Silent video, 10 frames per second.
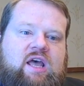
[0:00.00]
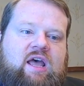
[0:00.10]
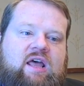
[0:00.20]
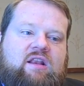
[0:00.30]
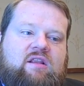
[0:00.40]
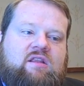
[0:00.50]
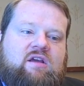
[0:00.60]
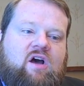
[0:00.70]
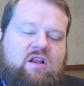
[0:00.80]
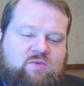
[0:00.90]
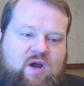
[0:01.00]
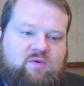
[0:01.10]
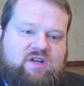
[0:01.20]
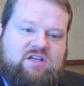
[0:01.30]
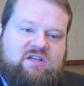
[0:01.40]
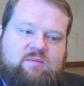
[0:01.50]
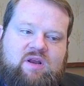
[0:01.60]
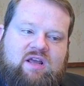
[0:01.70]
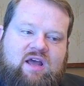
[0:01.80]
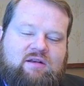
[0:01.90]
And the college-wide retention
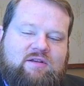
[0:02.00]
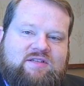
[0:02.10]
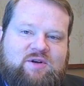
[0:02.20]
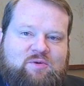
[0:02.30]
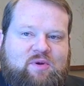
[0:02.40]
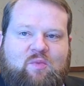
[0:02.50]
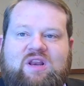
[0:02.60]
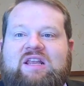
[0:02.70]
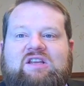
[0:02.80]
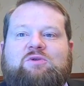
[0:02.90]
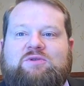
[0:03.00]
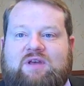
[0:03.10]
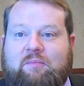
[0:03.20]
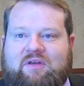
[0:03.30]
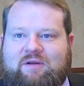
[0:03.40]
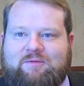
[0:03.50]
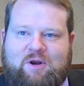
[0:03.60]
committee had determined we need to do something.